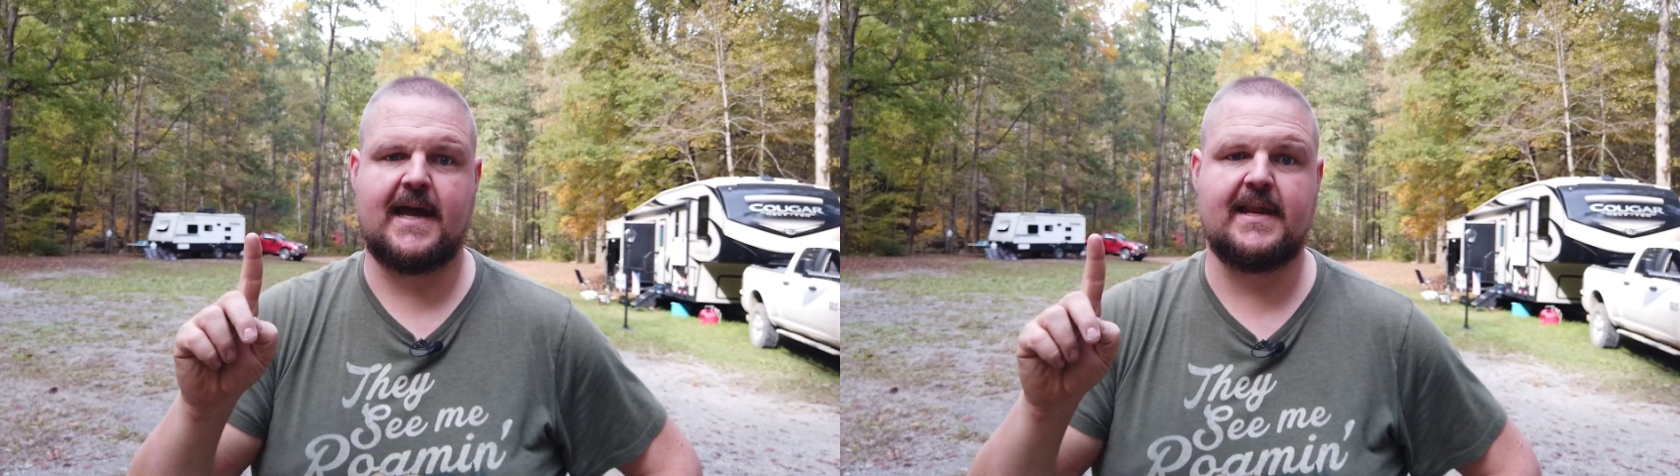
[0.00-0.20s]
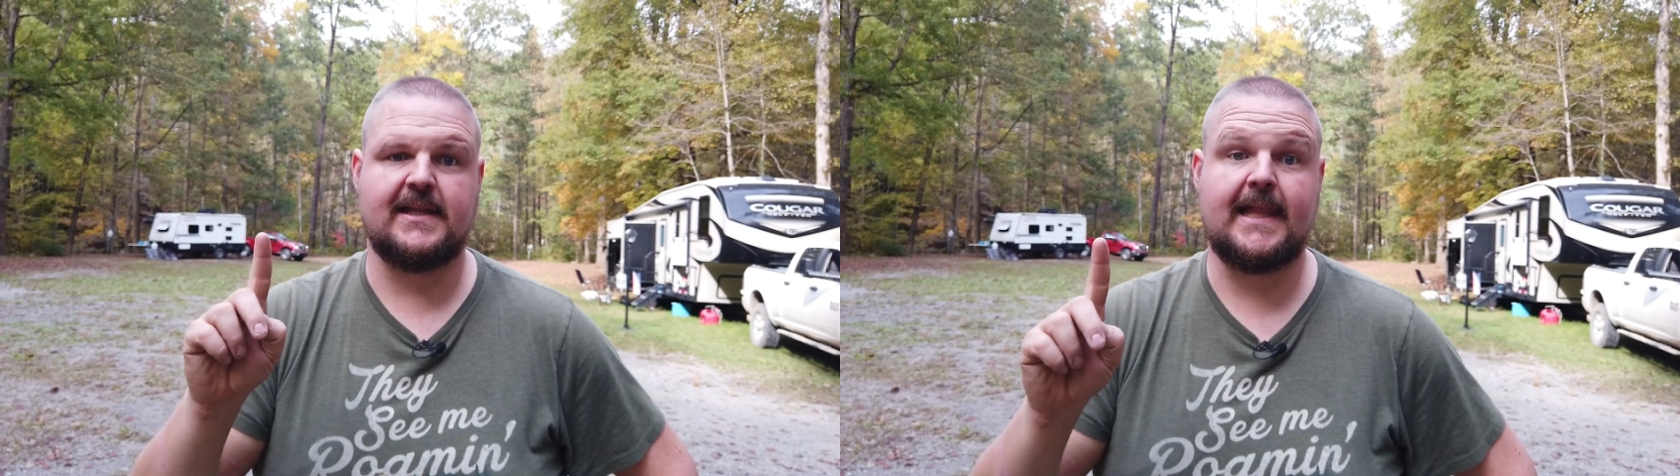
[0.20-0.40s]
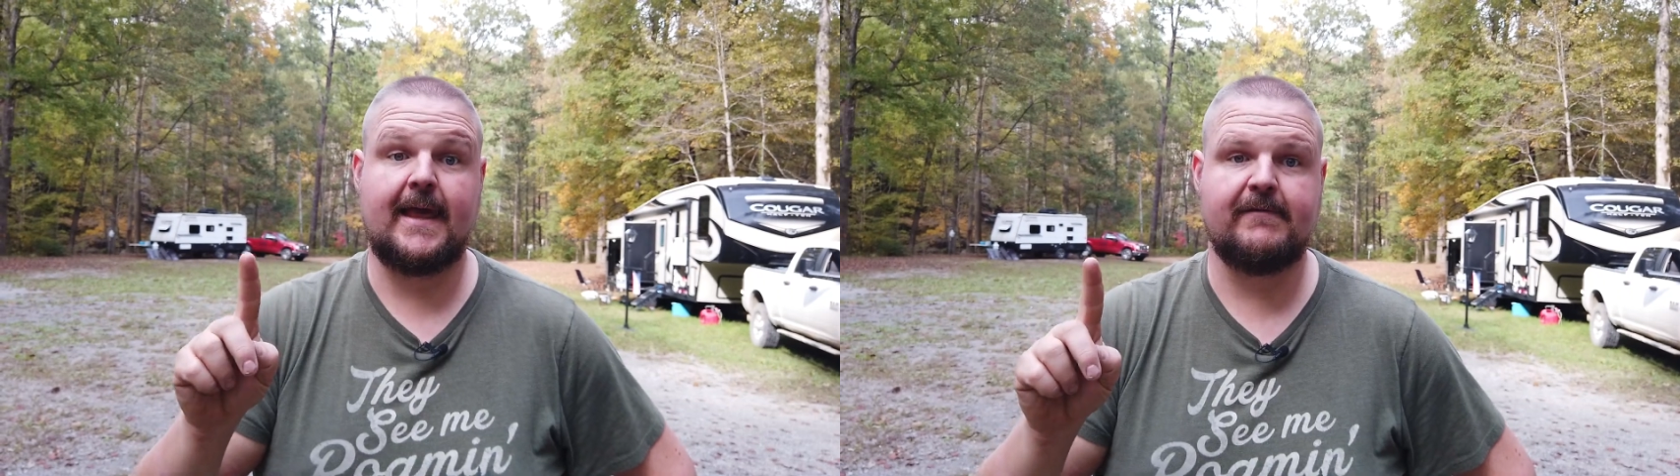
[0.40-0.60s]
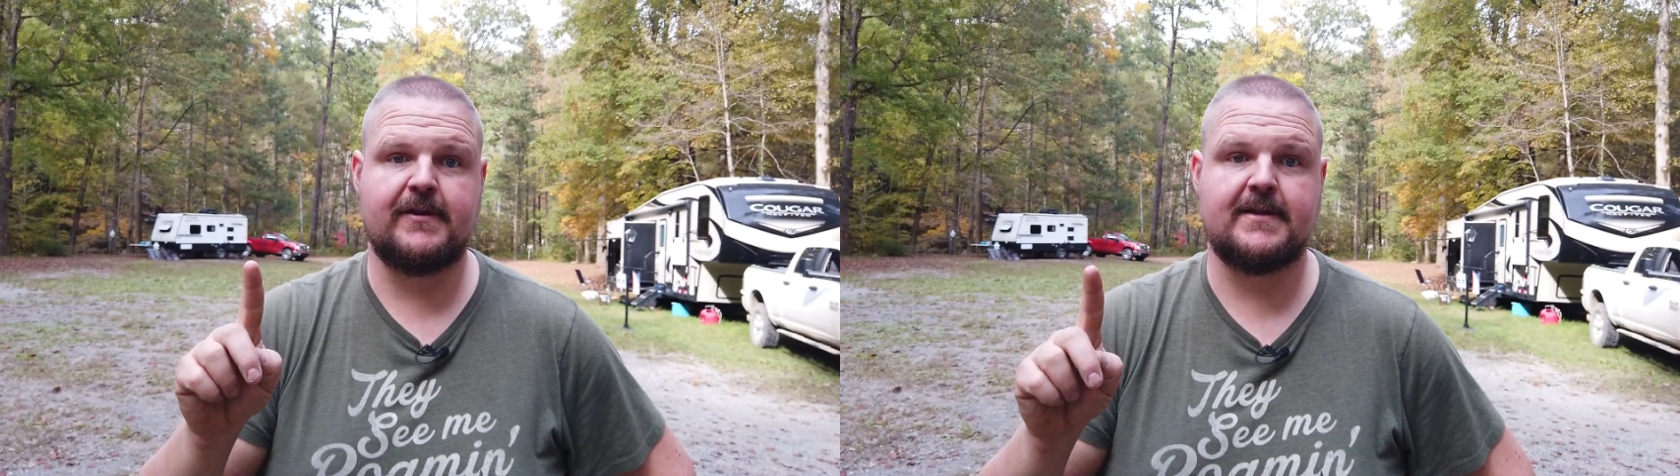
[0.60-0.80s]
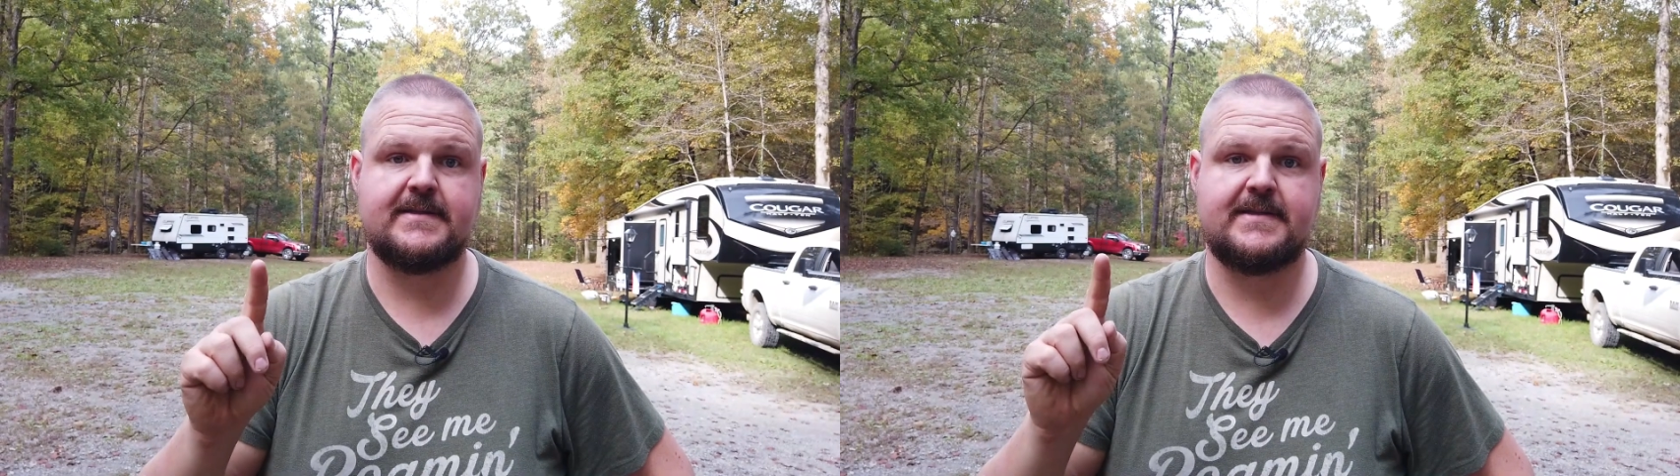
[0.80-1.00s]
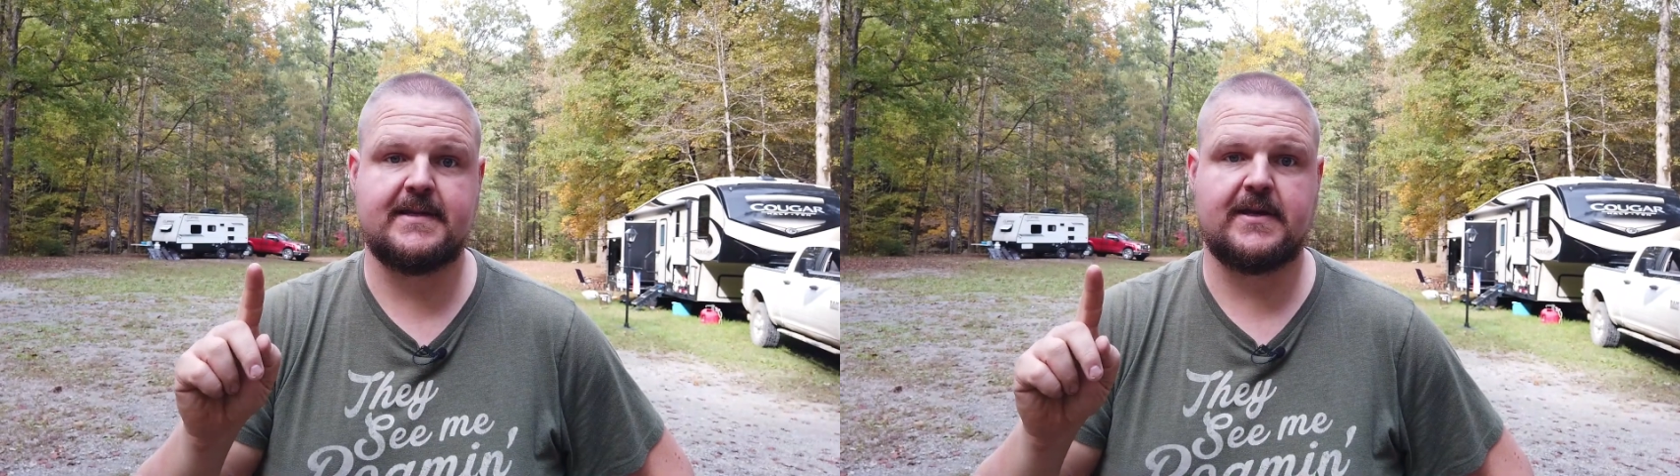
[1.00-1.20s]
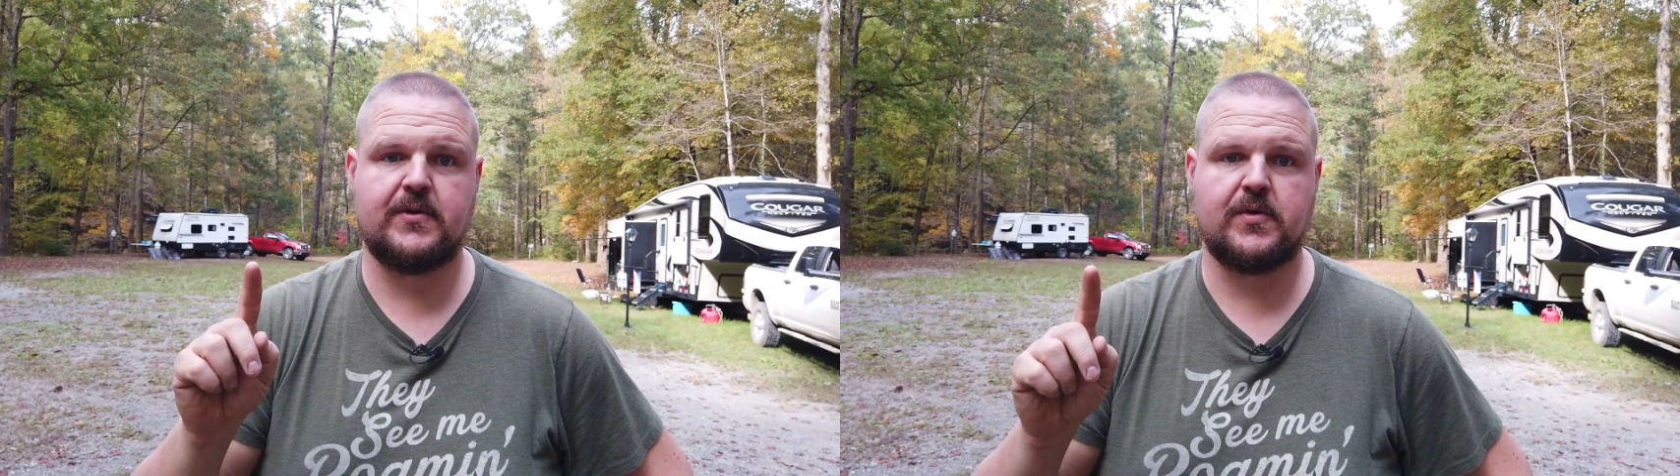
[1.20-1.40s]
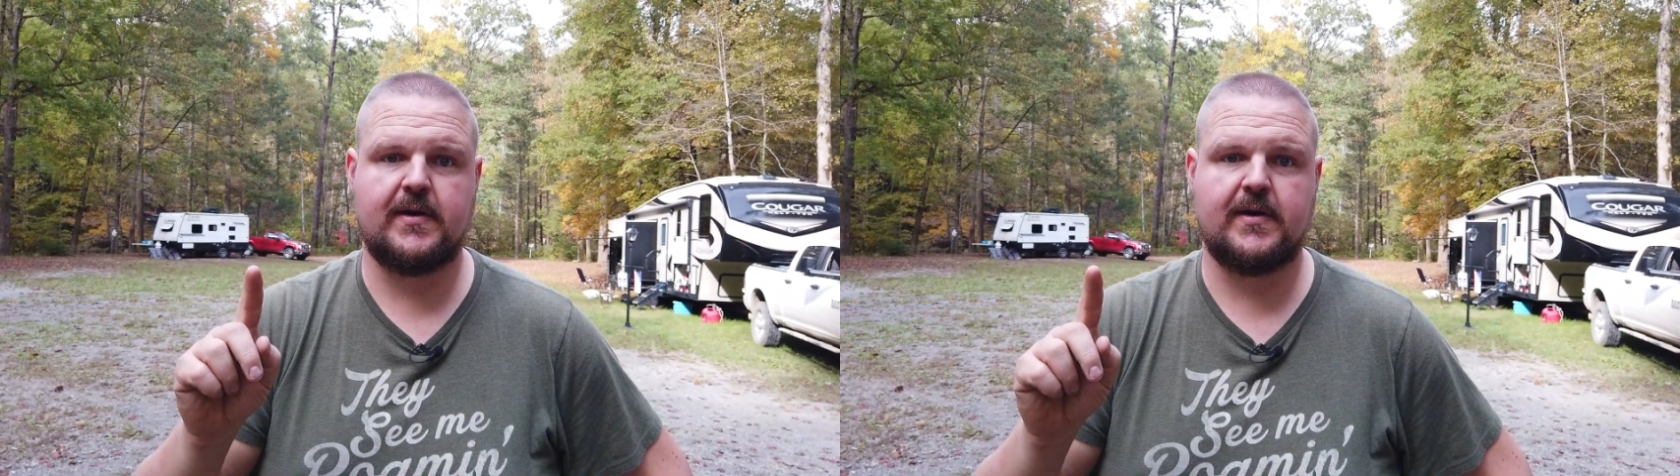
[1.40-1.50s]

site eleven in Citico